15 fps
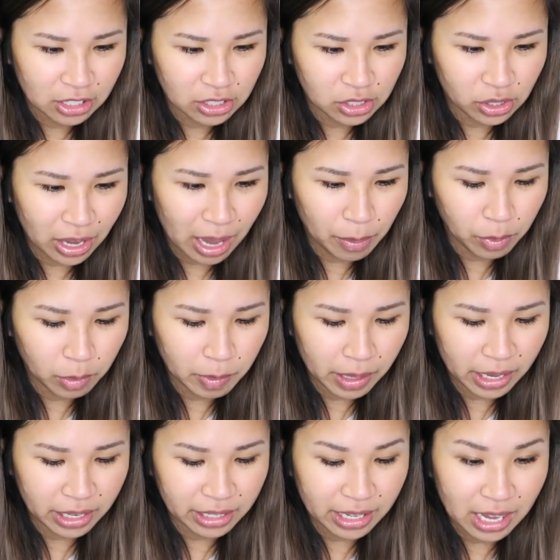So Apple
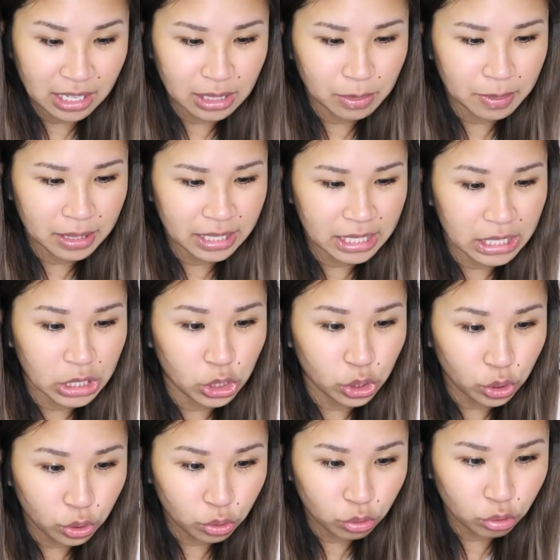Pay, yes, please
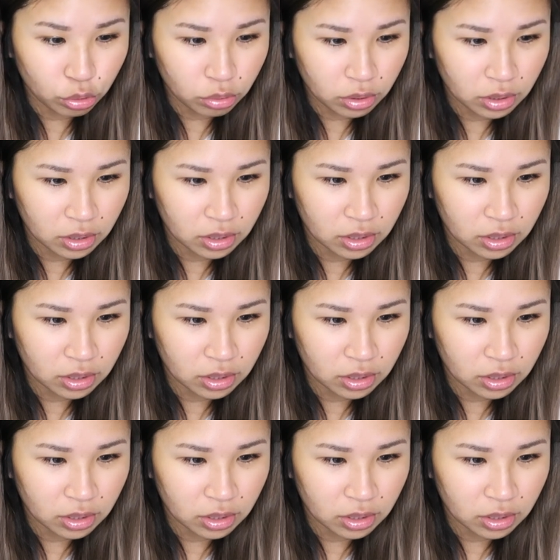do.